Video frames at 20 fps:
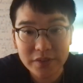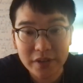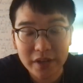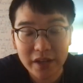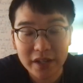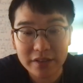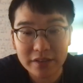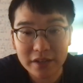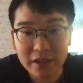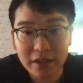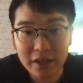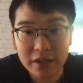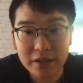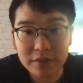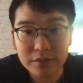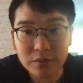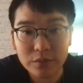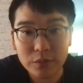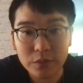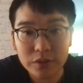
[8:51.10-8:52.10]
And
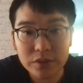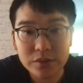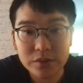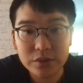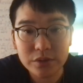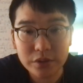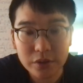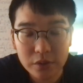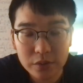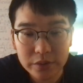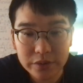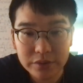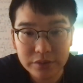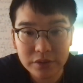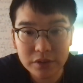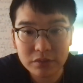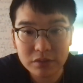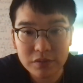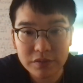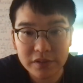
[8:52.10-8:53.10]
then when you go and
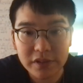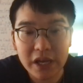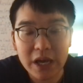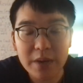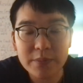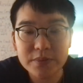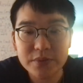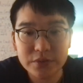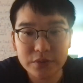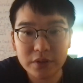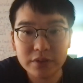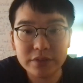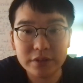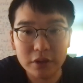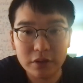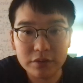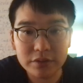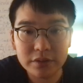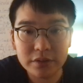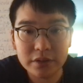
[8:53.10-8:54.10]
deal with the epsilon
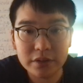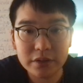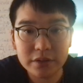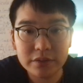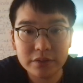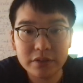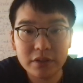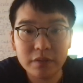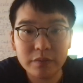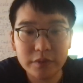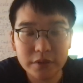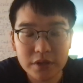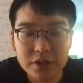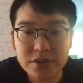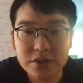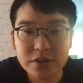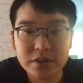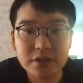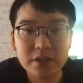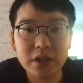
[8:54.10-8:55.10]
delta
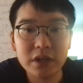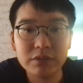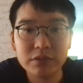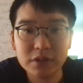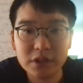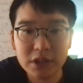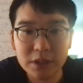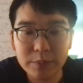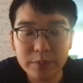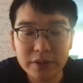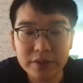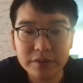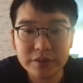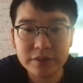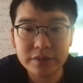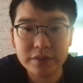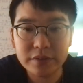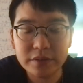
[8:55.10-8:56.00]
definition of a limit,